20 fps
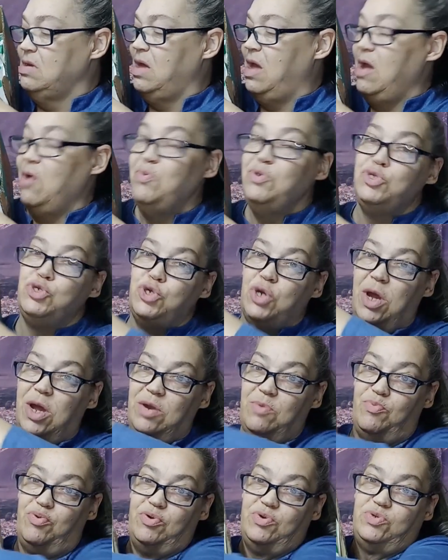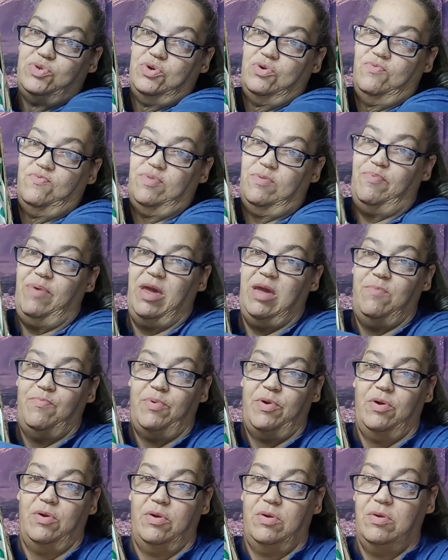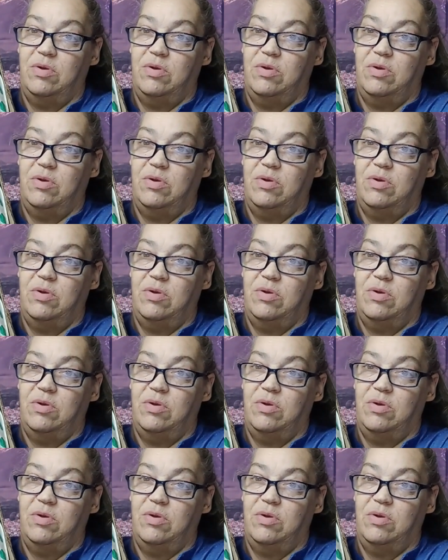I always try to preserve the paper.